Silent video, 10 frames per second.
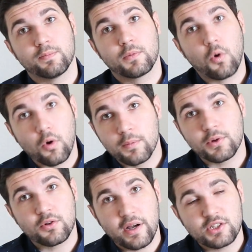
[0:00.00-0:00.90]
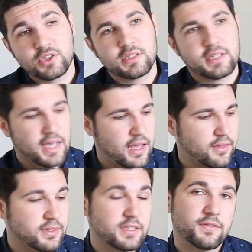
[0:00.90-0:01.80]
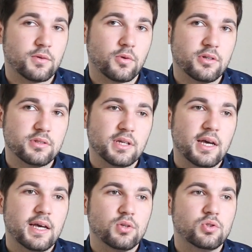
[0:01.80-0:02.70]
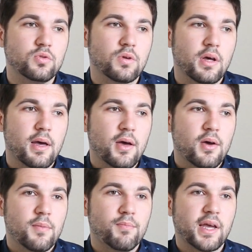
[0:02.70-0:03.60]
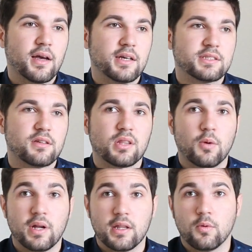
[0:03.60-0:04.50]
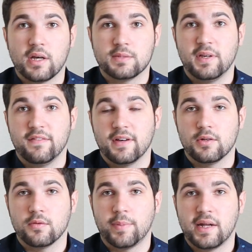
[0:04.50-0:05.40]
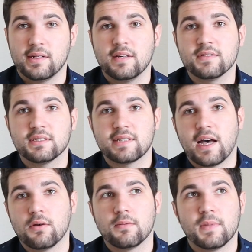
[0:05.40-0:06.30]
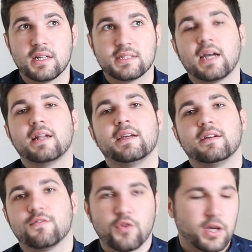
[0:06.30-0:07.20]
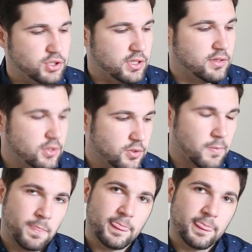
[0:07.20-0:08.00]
chord progressions together in different orders to make a song that would otherwise be very repetitive sound exciting and fresh and new.